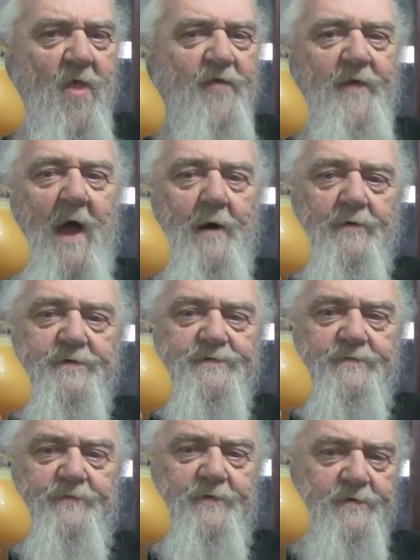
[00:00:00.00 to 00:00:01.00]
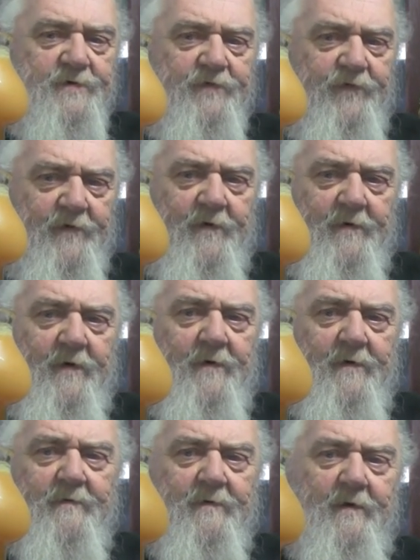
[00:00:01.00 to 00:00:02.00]
sours and fruiteds
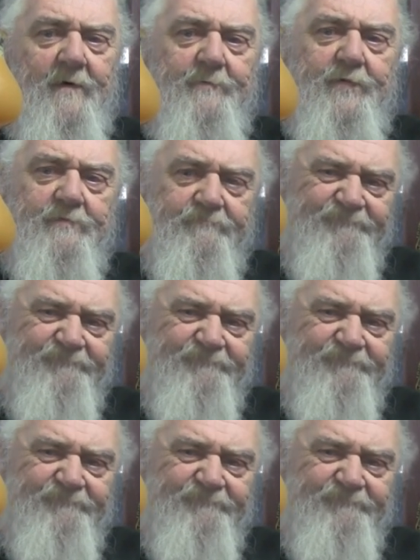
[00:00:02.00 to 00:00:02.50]
are, are pr